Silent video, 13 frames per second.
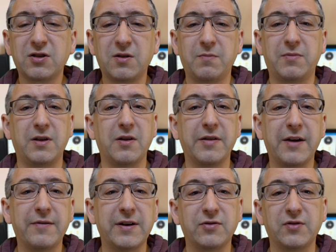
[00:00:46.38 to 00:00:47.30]
something that
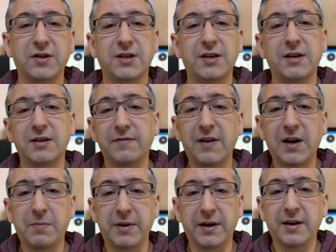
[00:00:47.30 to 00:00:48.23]
they're interested in
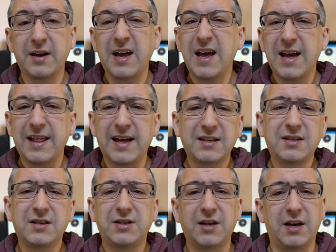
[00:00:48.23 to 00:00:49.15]
developing.
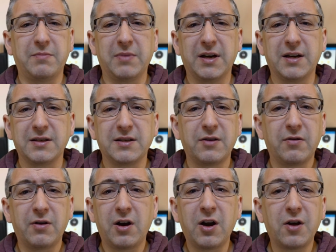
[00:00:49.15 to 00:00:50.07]
That's a shame because there
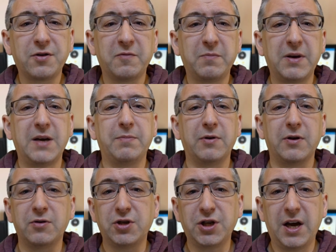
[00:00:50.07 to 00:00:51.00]
are a lot of people
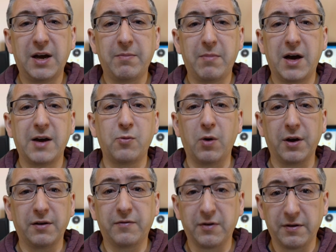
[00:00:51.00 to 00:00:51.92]
who share my
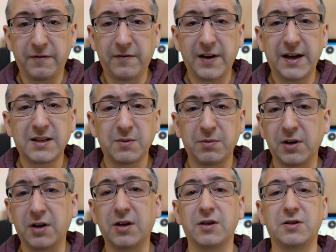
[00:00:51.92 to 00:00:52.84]
want for a flexible
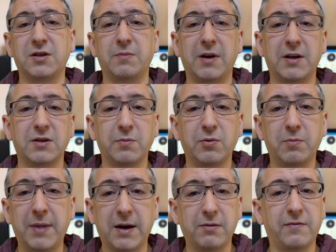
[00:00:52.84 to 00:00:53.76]
and customizable
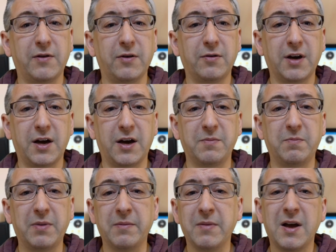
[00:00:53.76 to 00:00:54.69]
PowerFlow card,
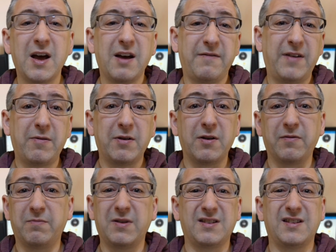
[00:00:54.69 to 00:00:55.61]
but fair
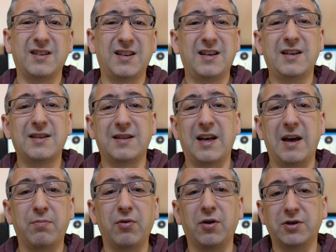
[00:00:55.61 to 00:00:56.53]
enough because it is
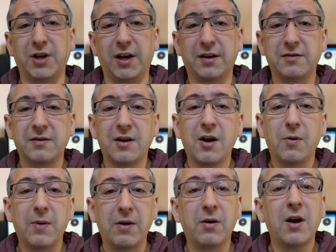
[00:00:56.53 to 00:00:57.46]
their project.
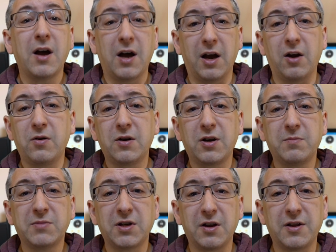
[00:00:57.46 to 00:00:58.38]
Well, along
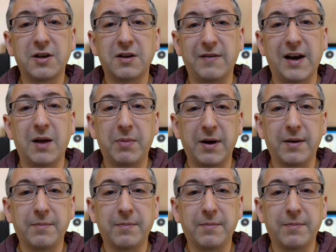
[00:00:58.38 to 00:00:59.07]
comes another developer,